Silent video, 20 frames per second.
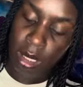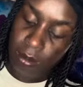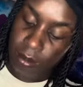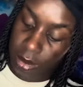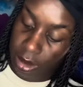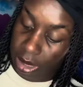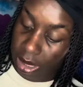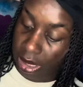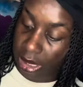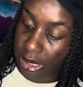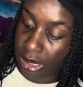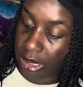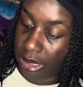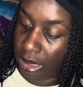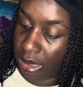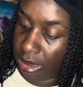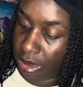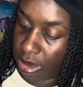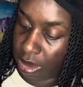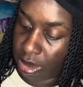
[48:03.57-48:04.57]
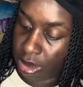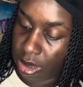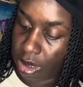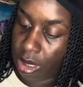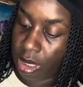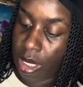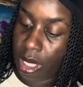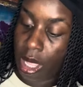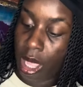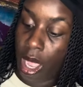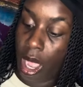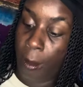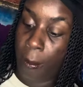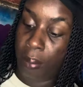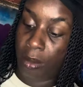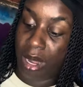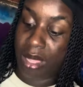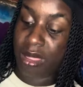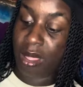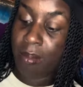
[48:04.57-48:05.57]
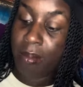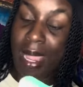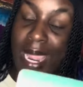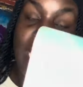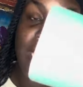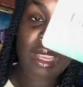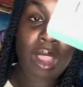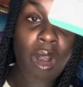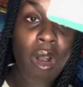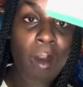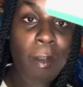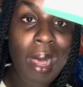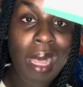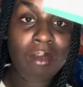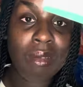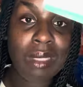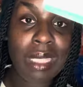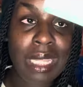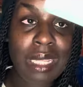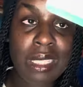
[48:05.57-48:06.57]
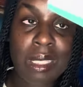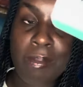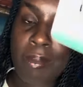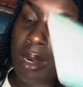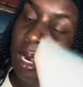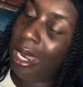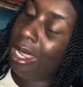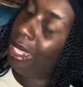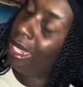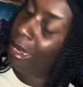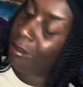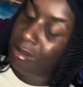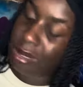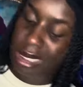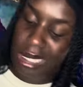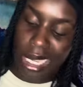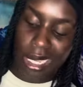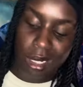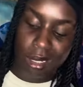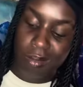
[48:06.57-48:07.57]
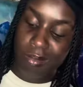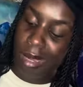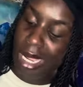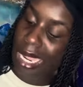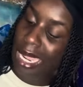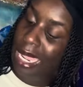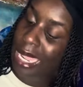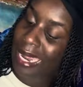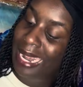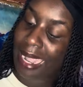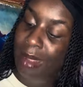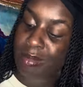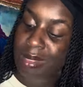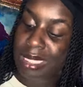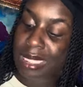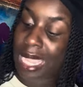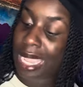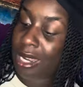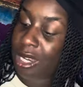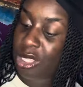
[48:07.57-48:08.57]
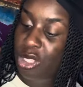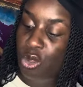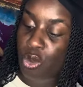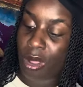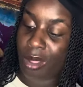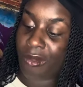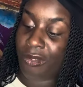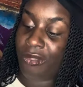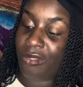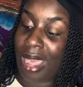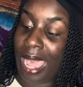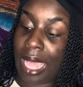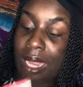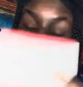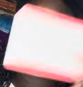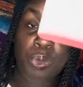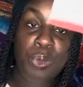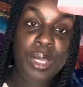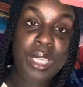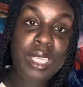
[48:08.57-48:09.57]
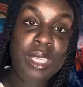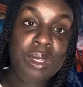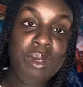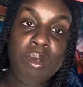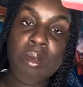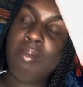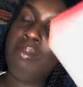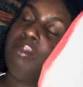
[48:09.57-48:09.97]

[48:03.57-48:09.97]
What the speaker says: Bruh. A brother may know about this, bruh. I'm telling you and following you,